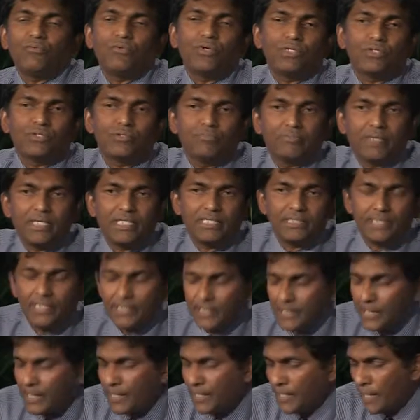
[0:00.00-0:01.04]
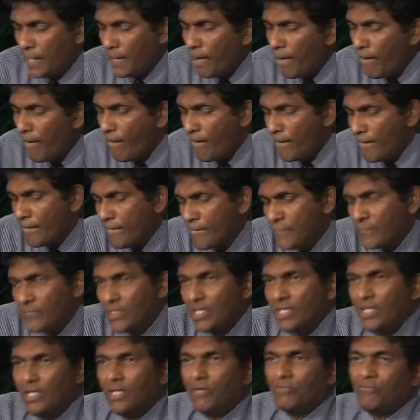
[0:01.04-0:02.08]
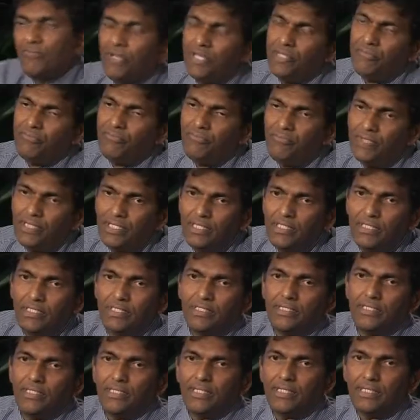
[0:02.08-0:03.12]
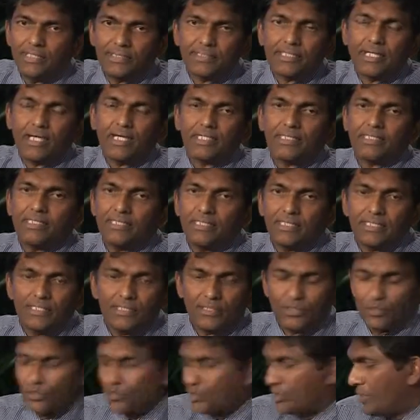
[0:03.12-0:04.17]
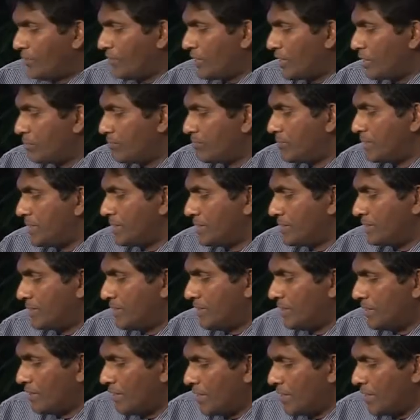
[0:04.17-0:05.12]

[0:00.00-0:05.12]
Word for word: want to mention here, when we started to develop this